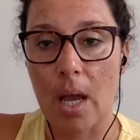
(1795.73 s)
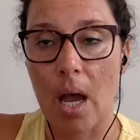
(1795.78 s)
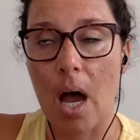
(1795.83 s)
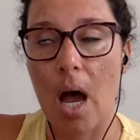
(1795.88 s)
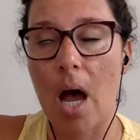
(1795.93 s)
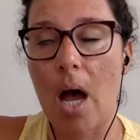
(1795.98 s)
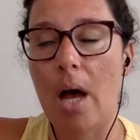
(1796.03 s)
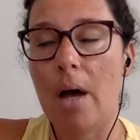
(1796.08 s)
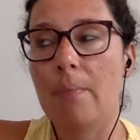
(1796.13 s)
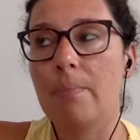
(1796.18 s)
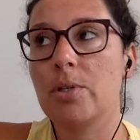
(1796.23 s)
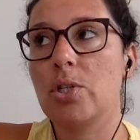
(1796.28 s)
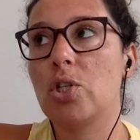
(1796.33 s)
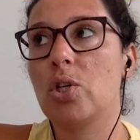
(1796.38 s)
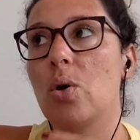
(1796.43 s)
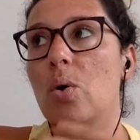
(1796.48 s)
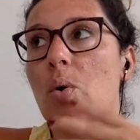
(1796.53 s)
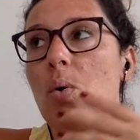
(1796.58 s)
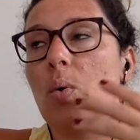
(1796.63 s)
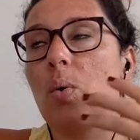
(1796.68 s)

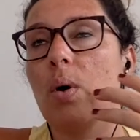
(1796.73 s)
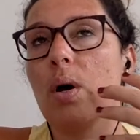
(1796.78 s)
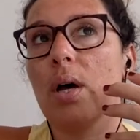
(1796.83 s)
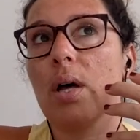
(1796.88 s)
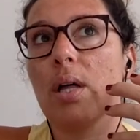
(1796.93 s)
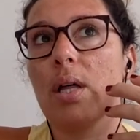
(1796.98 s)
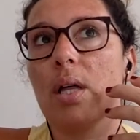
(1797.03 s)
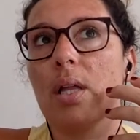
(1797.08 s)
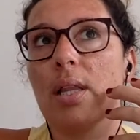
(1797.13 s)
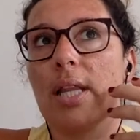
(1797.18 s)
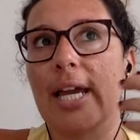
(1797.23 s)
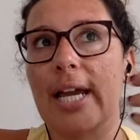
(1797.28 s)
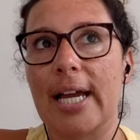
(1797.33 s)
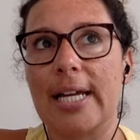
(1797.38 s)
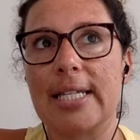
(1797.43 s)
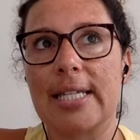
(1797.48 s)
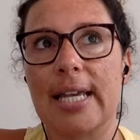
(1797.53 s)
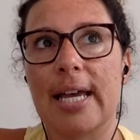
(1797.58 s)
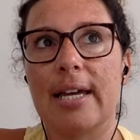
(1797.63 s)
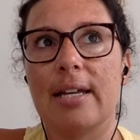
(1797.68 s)
So like
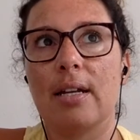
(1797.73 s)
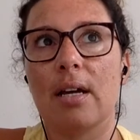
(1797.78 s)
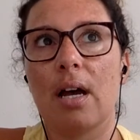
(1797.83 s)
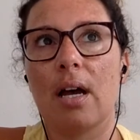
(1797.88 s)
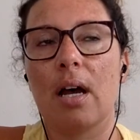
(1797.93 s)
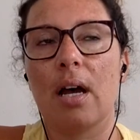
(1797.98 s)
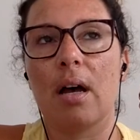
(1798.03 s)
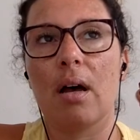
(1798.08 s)
I said,